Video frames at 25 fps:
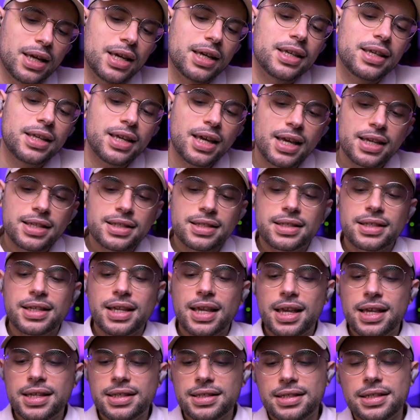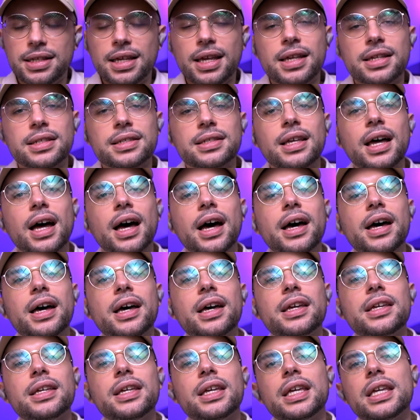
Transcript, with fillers: Yes, yes, yes. I